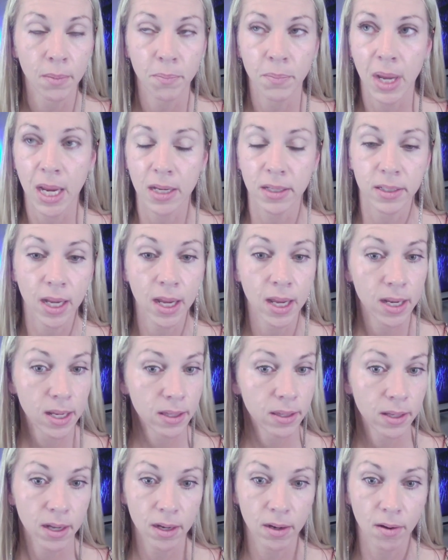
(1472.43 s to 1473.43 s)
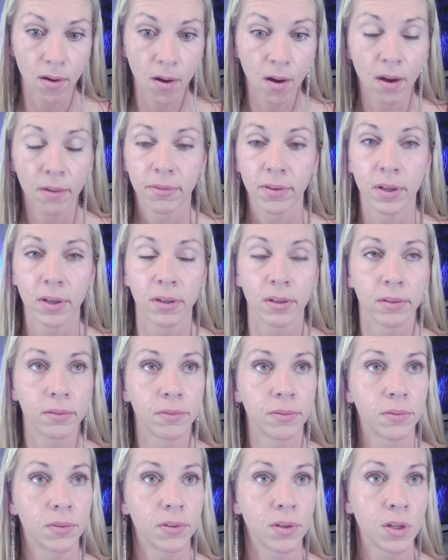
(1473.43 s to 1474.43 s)
base anything off
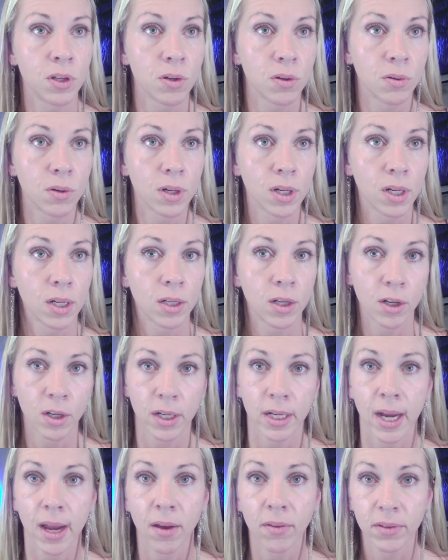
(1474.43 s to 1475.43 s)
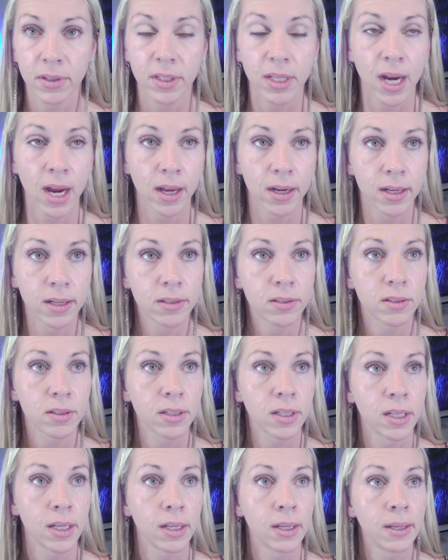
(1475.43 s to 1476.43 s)
of your current health status.